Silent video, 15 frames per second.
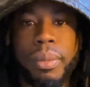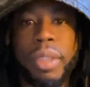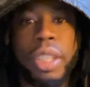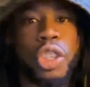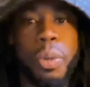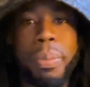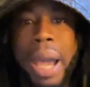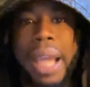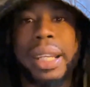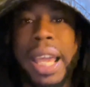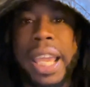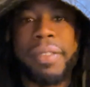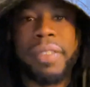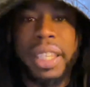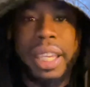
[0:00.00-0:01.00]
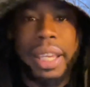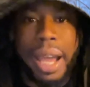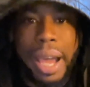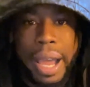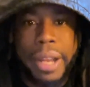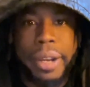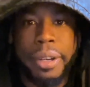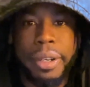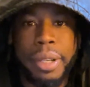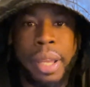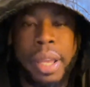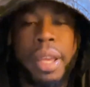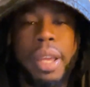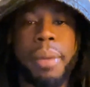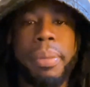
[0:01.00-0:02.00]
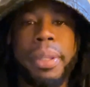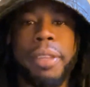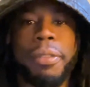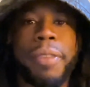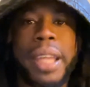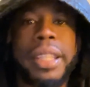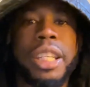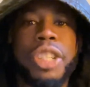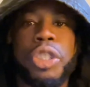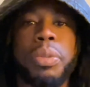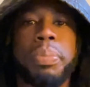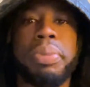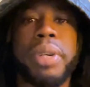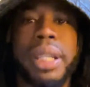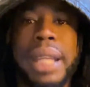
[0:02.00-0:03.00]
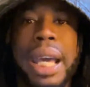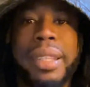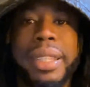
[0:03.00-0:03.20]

you might not even get hired. But the fact that you're putting out